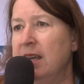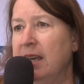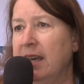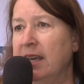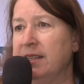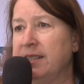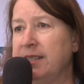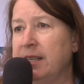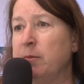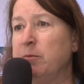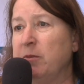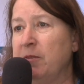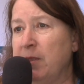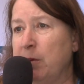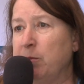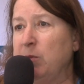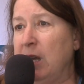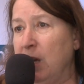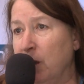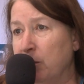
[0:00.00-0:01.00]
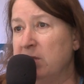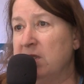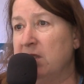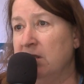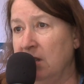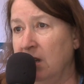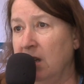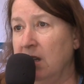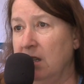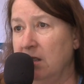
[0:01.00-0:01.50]
and some of them come to
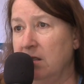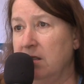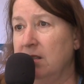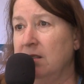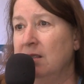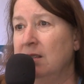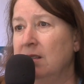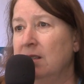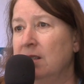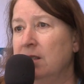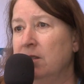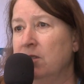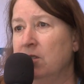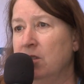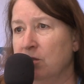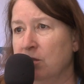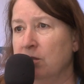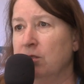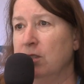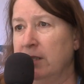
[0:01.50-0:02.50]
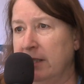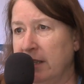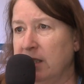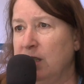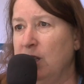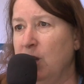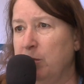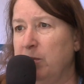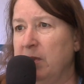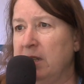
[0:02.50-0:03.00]
Nantes to look at
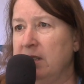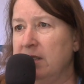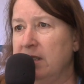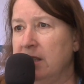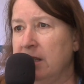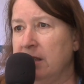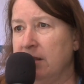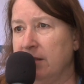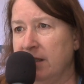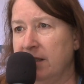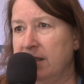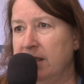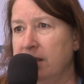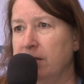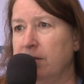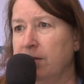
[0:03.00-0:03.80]
companies here and see